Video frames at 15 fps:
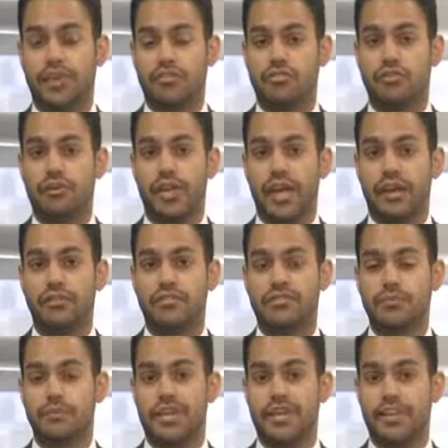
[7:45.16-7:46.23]
troy
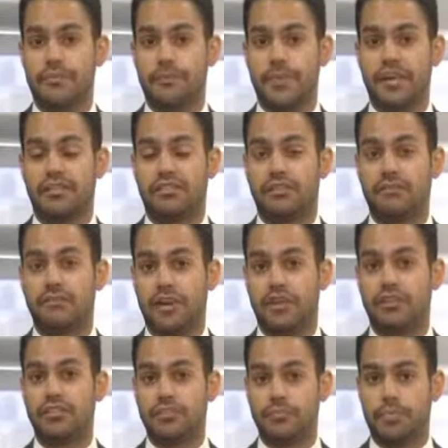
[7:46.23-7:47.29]
ounce. We can expect some very
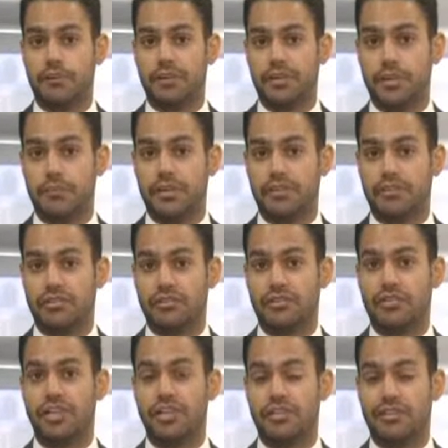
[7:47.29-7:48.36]
good support coming into
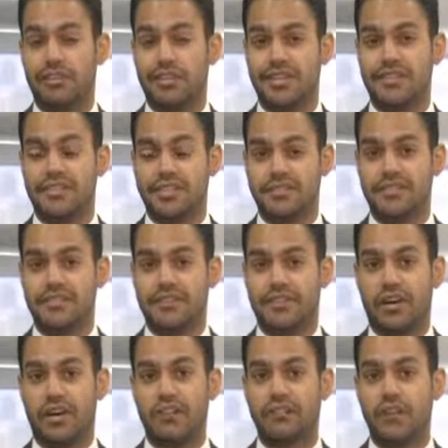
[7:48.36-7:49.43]
gold at
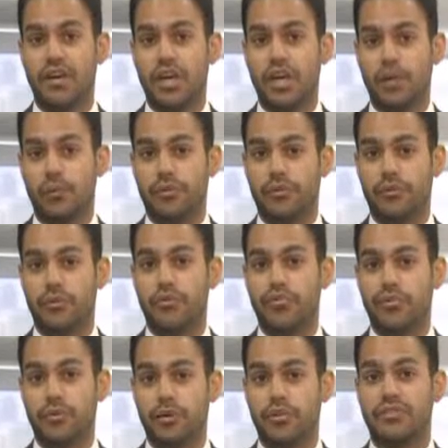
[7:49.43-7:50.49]
1365 with a move
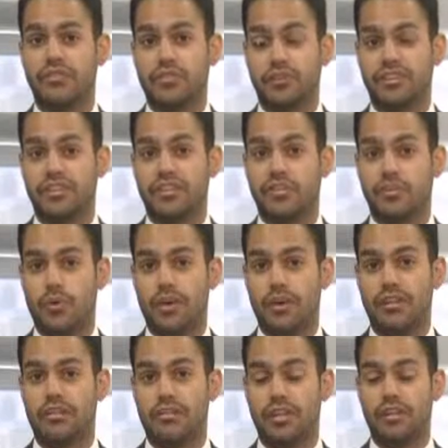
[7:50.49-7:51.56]
towards
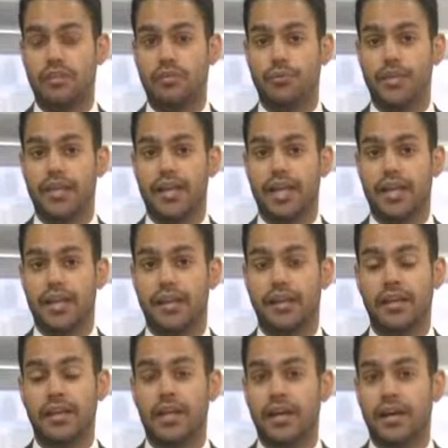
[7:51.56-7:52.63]
1423 in the week
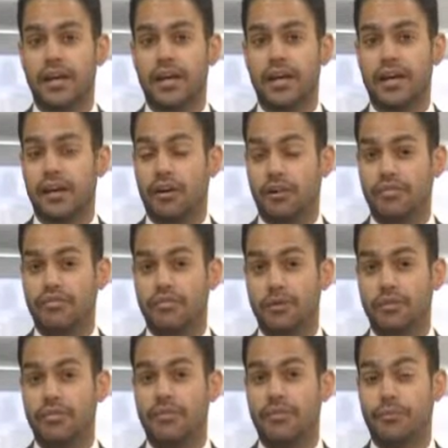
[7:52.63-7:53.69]
ahead. Also,
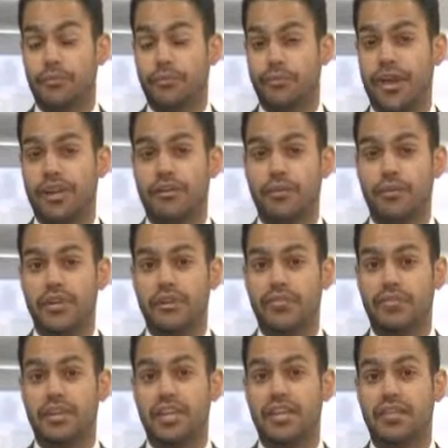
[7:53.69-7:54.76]
it was a record week
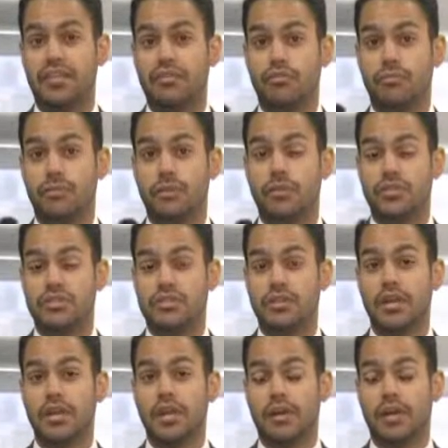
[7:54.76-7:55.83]
for the Indian rupee, which
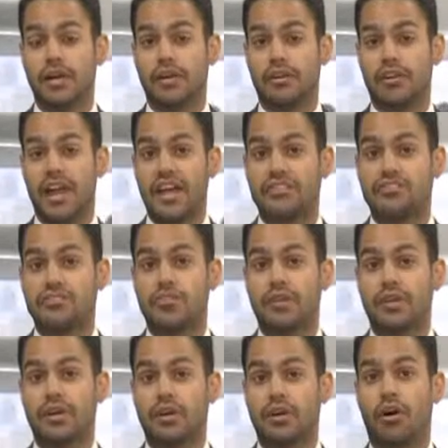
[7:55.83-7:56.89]
crashed
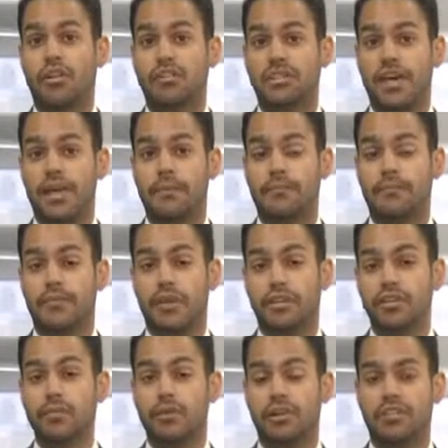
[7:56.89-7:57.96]
to a
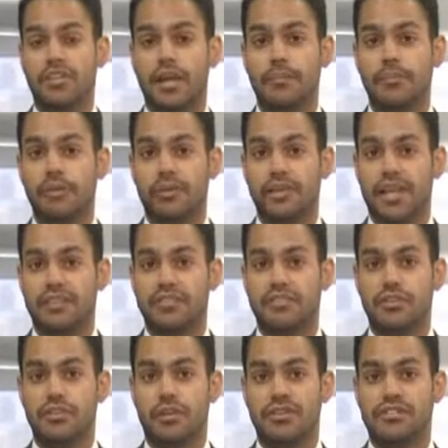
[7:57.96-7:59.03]
new all-time low against
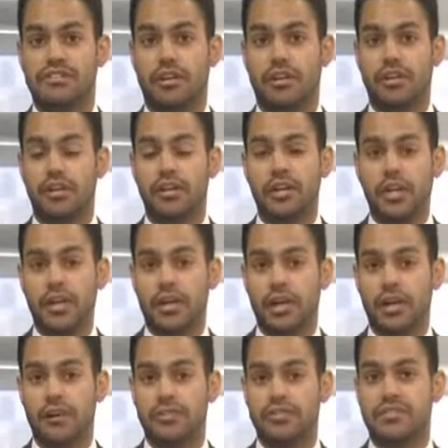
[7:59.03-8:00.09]
the US dollar.
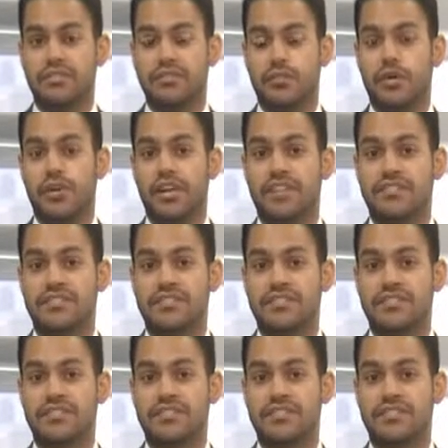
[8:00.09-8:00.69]
It was quoted at